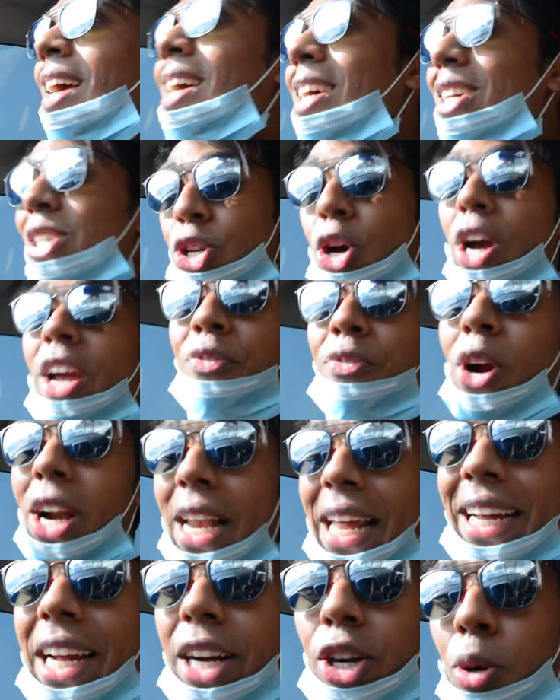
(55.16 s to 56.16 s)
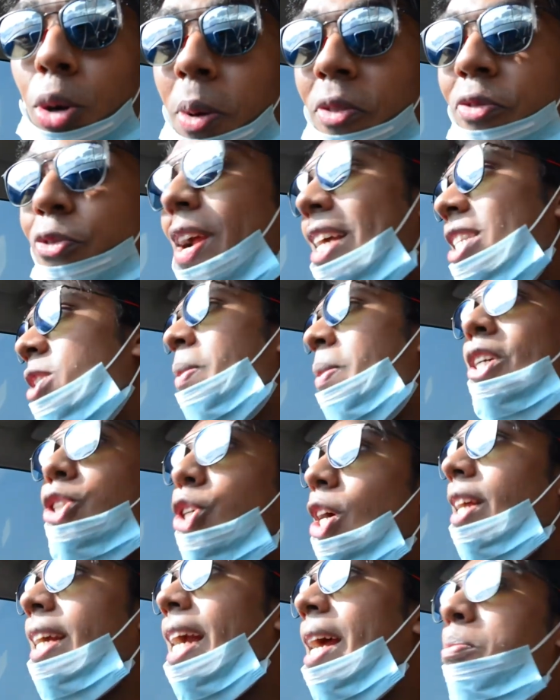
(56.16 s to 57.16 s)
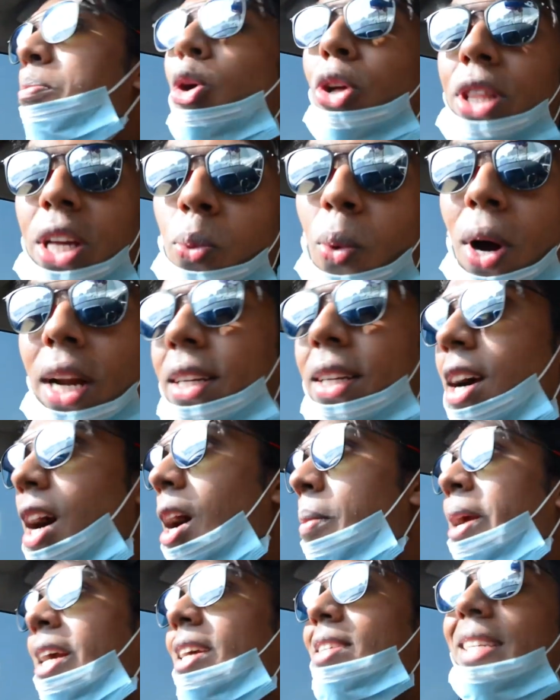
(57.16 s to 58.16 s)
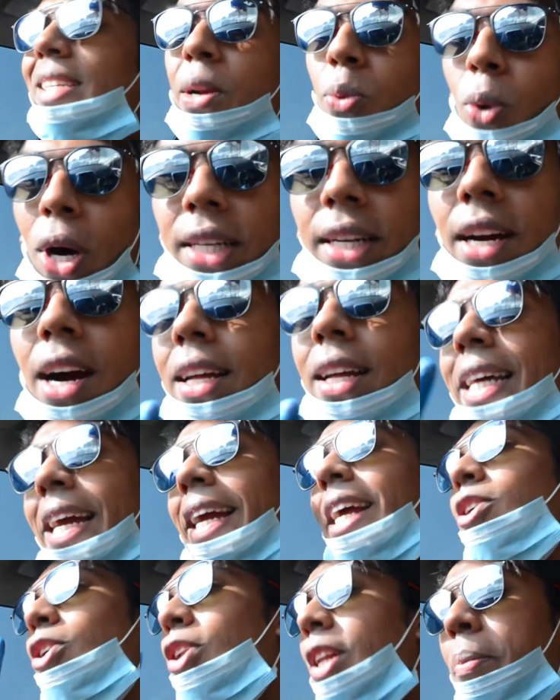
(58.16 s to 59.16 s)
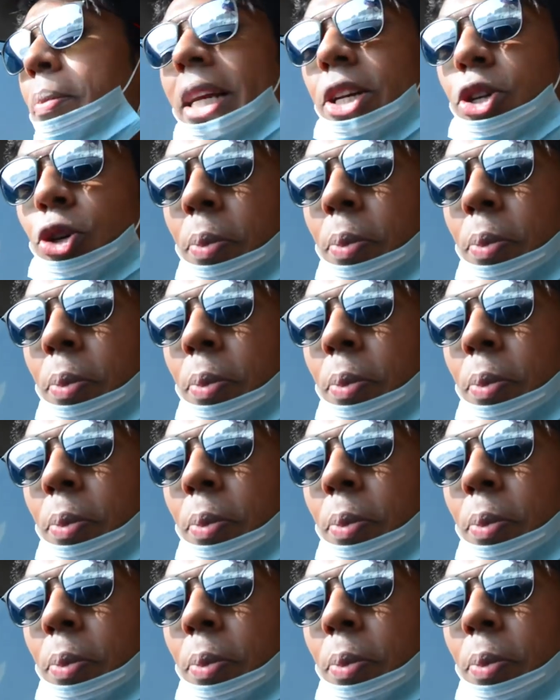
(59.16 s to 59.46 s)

So if you're like a group of friends, make sure to get more than one car, because in one car there can only be two